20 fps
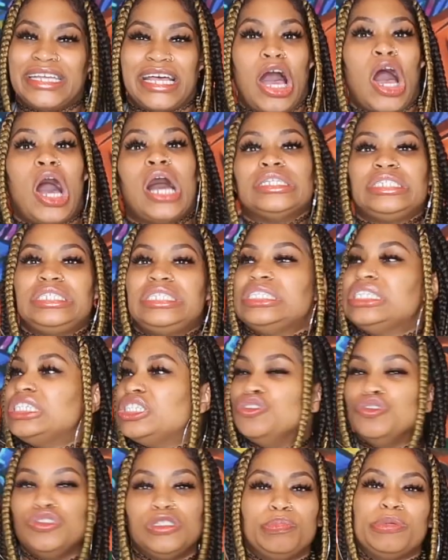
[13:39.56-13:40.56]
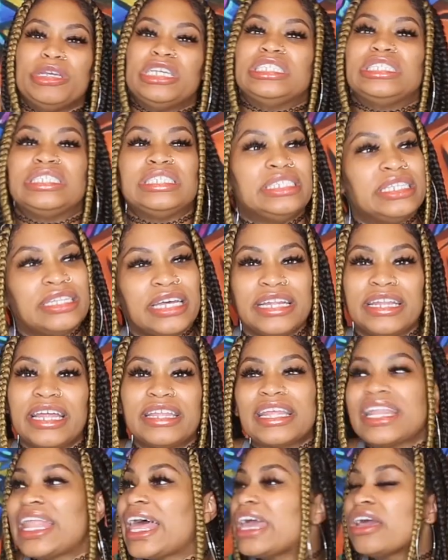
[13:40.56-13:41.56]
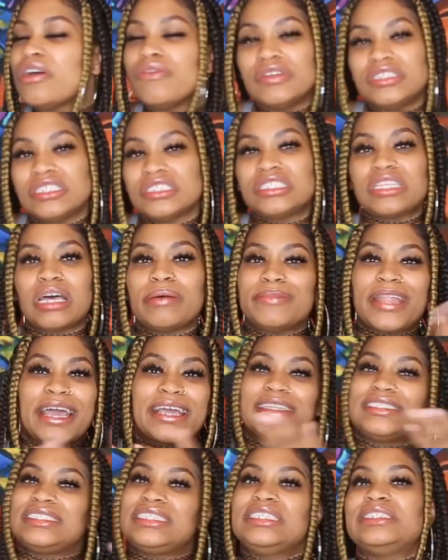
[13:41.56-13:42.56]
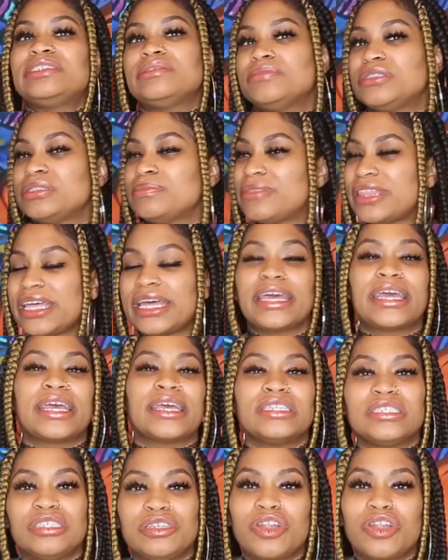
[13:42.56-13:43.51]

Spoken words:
auntie who speaks another language or something that could teach him some things,